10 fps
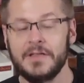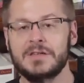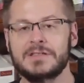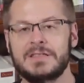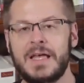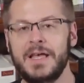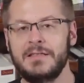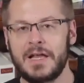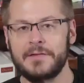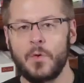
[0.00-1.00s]
They're
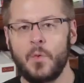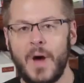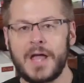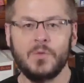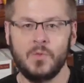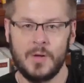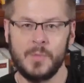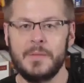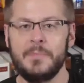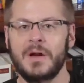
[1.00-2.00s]
saying that if a white
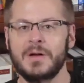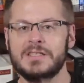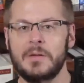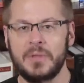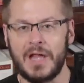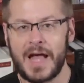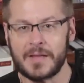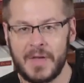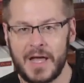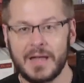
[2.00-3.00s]
woman marries a
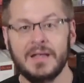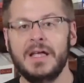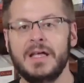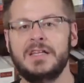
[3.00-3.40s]
black man,